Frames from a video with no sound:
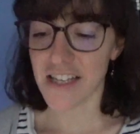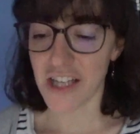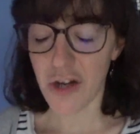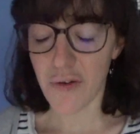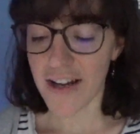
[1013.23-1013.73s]
You
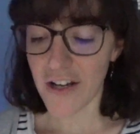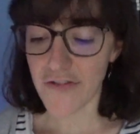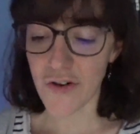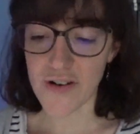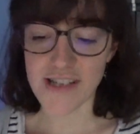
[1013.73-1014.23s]
know, I know
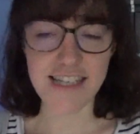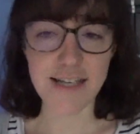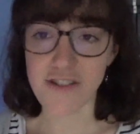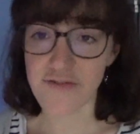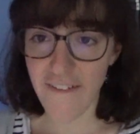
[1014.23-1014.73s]
fox hunting
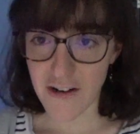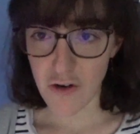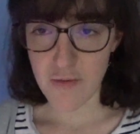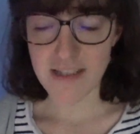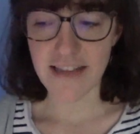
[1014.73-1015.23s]
was very
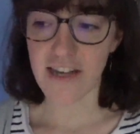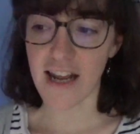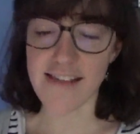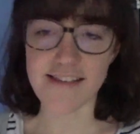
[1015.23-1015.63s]
normal in the 19th